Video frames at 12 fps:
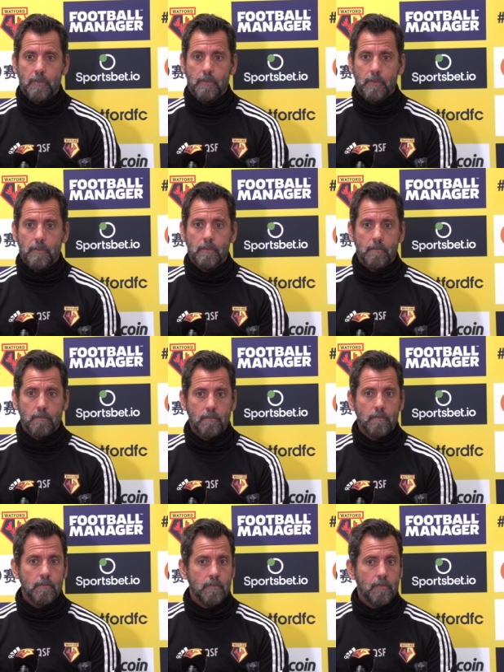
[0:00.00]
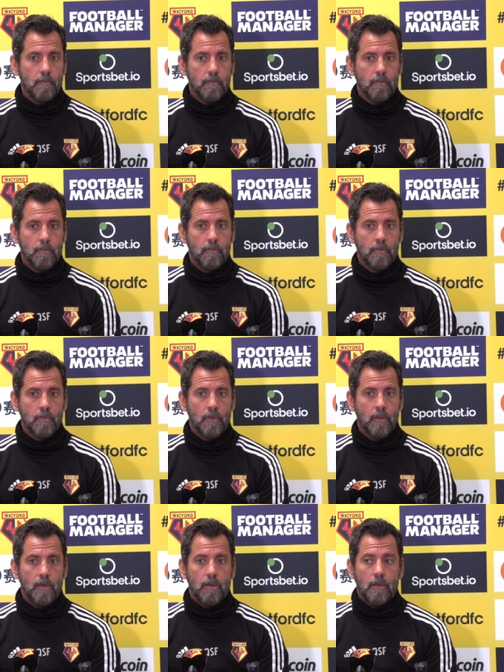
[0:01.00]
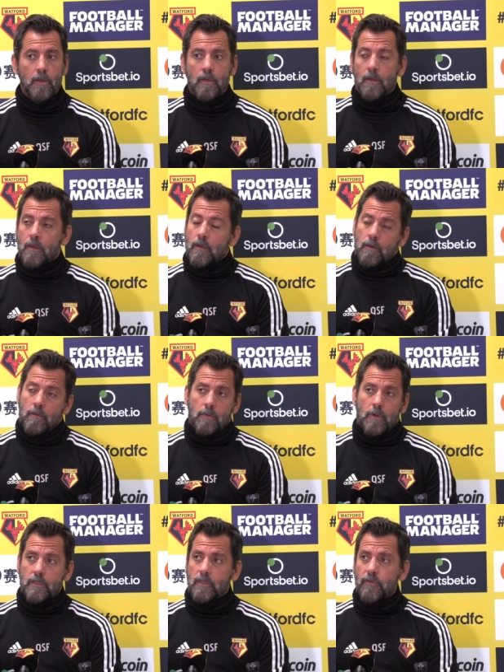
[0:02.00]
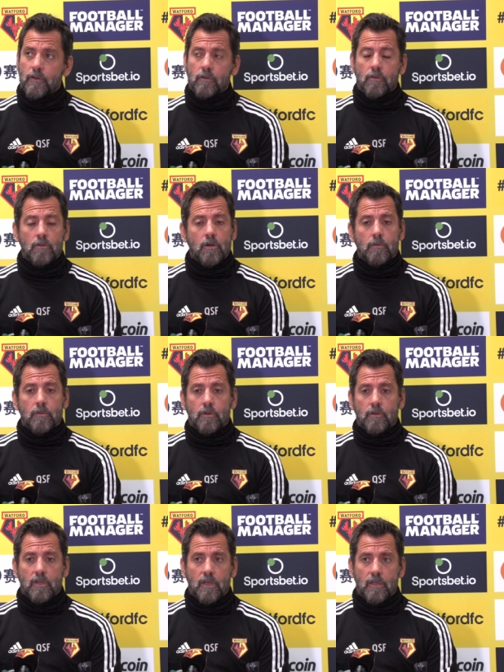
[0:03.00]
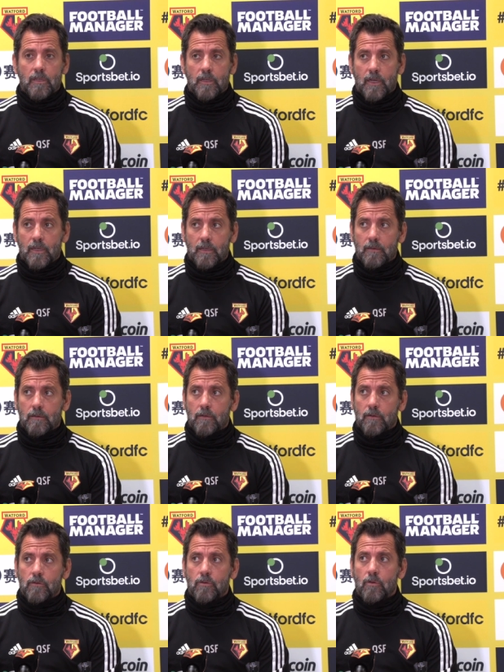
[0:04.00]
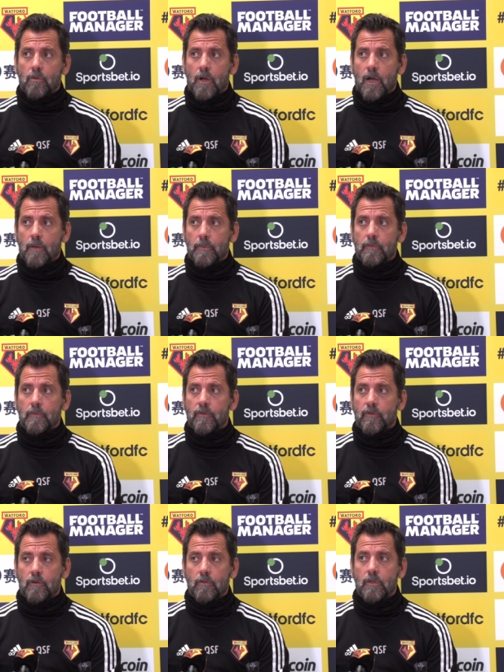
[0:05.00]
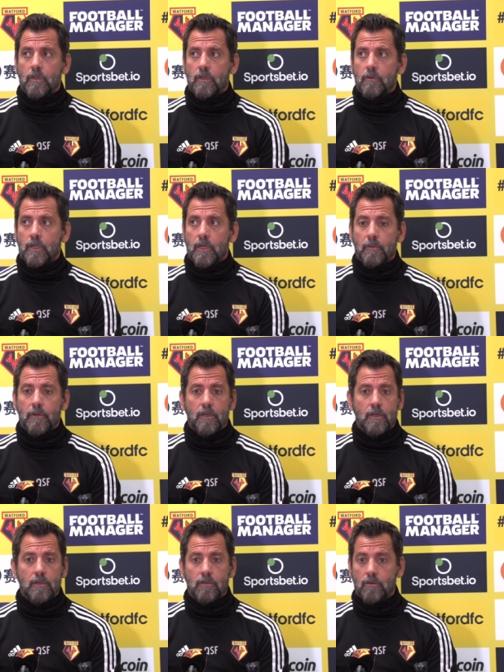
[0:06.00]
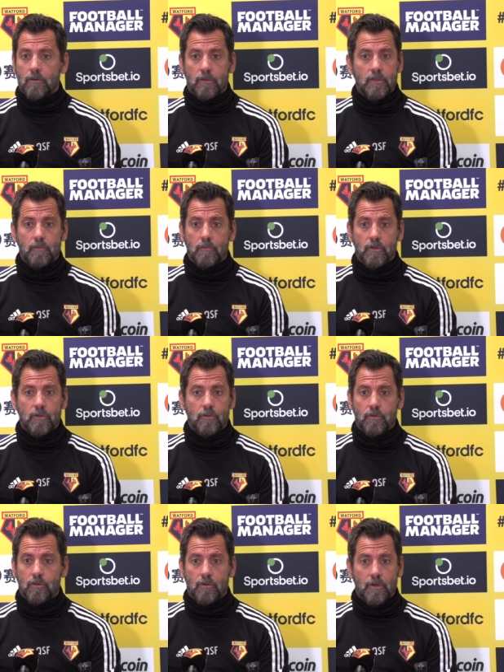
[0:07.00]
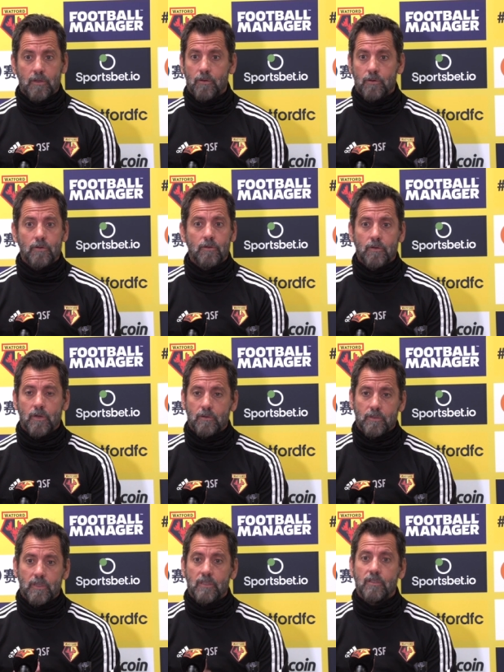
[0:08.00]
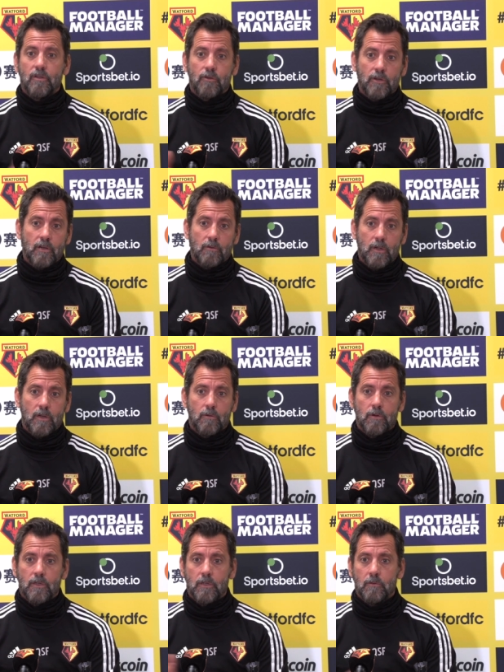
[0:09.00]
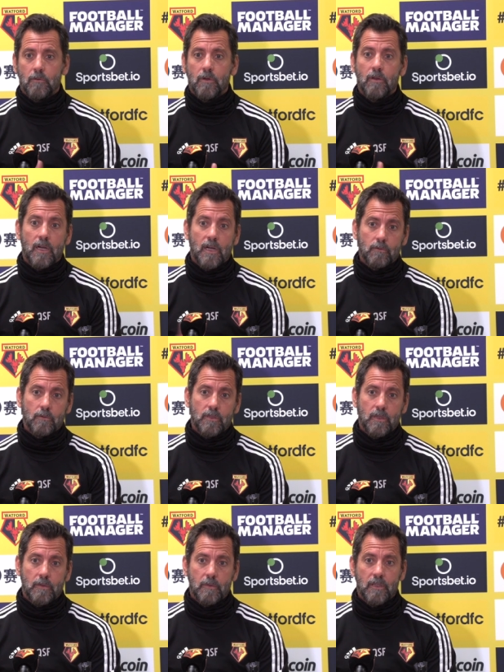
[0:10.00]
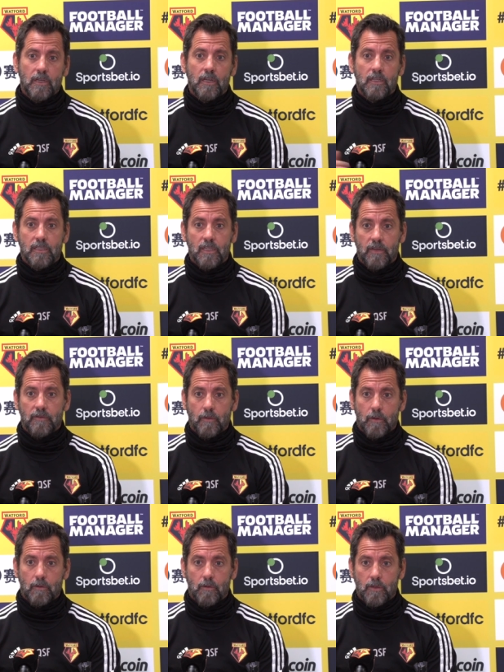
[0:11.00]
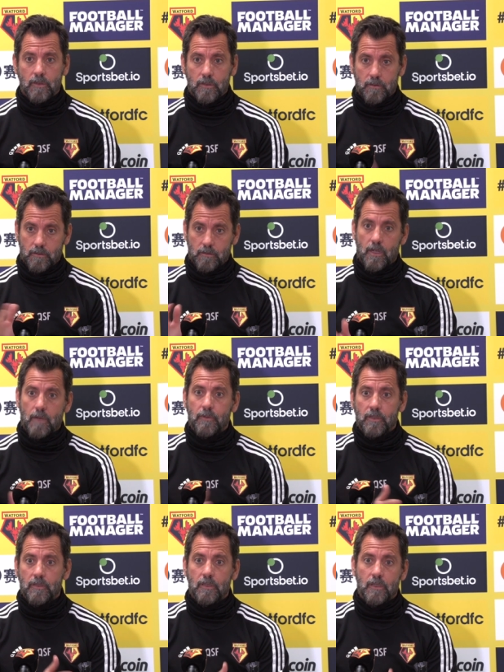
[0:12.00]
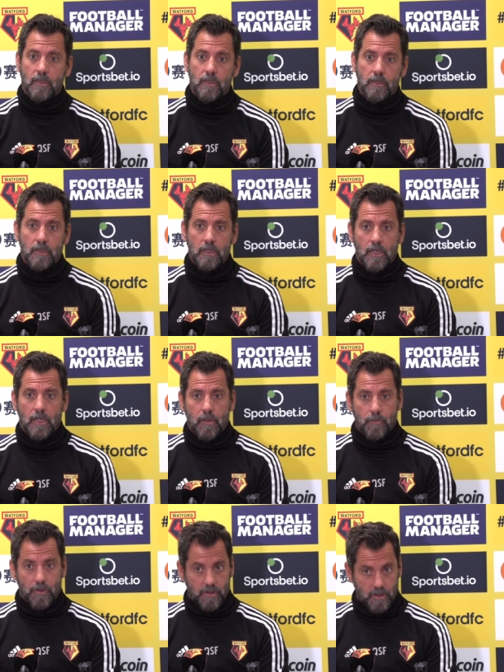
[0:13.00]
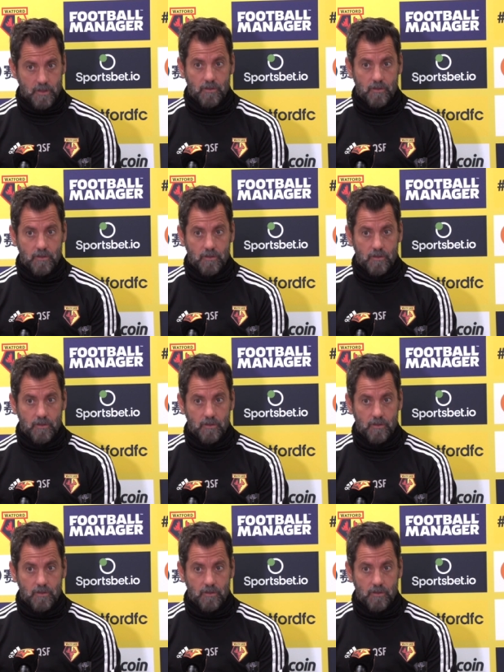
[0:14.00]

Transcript: kitchen sink and everything, just to try to win the game. And it's going to be a very open game, and if we are not careful, we can lose the game. Everything is possible in football. And I heard